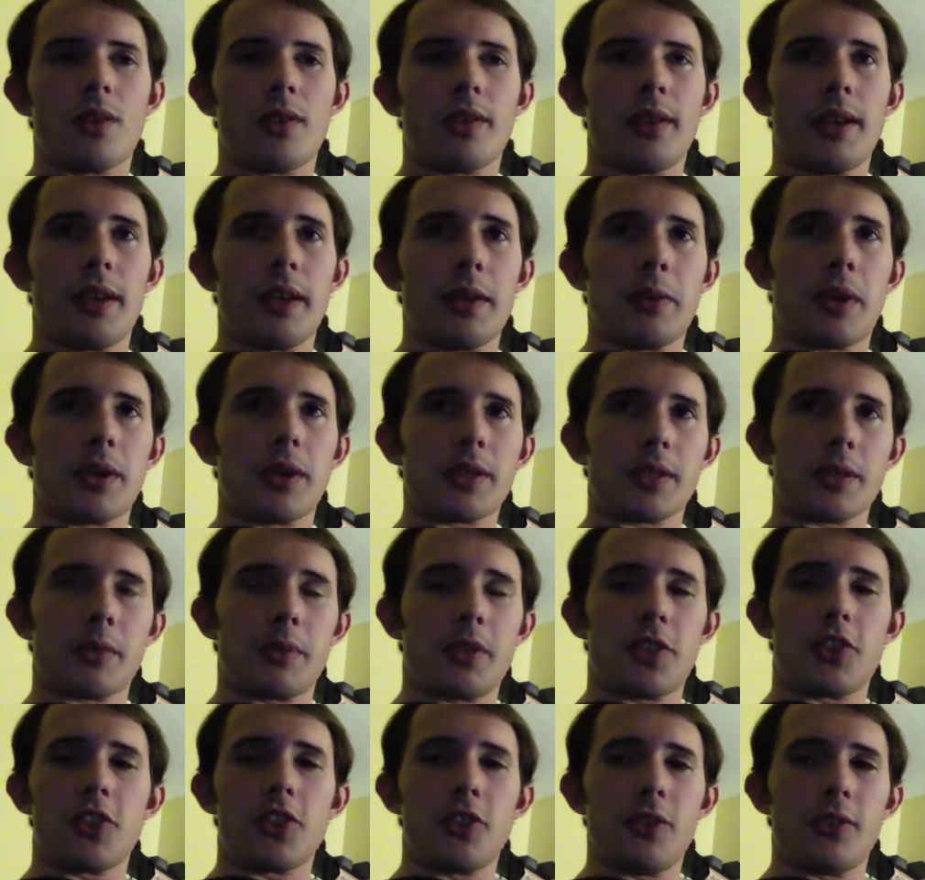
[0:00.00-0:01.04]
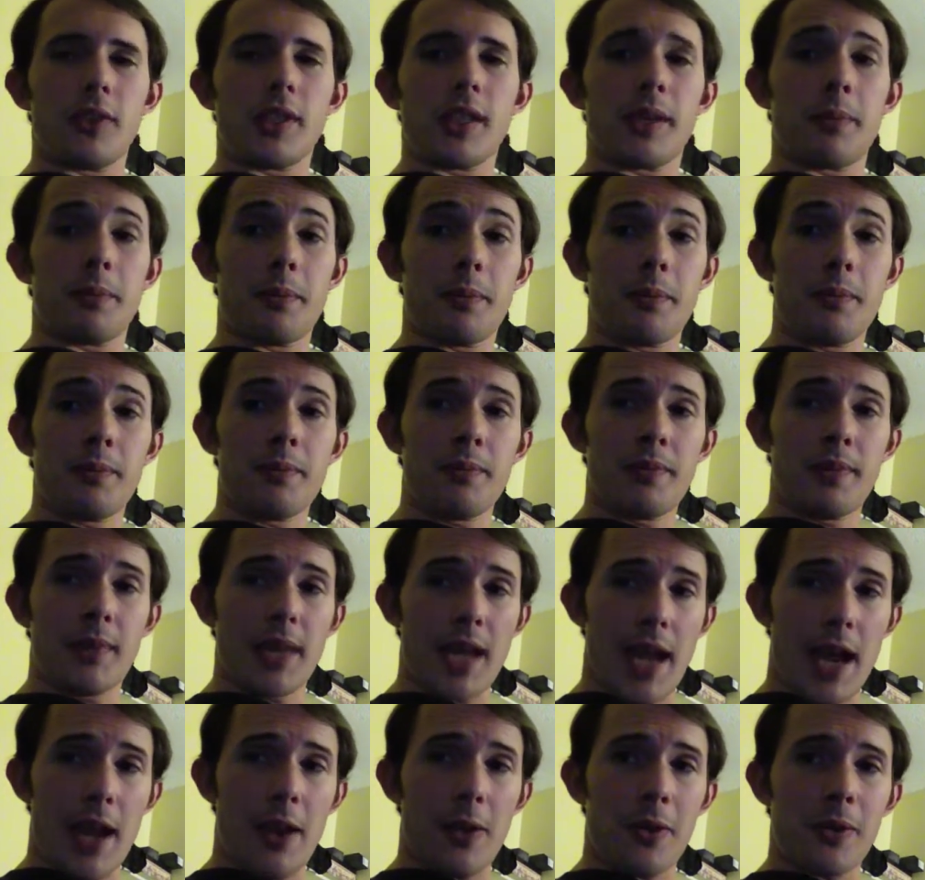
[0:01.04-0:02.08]
And He wants them to choose Him
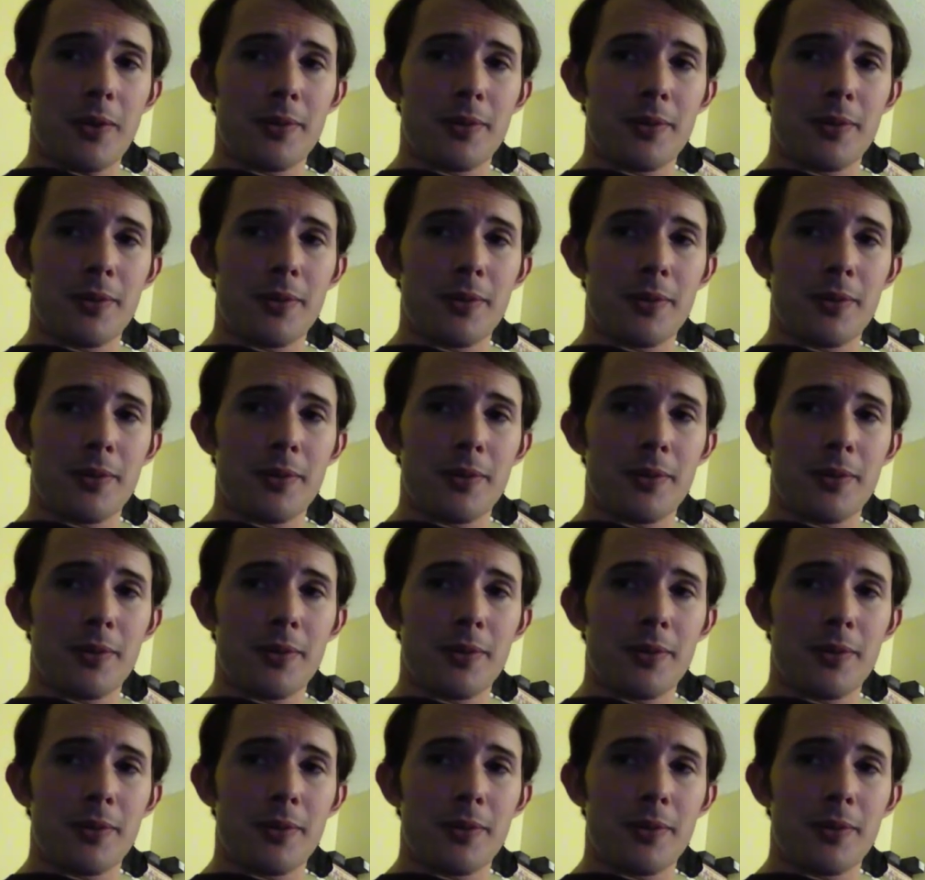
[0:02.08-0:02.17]
now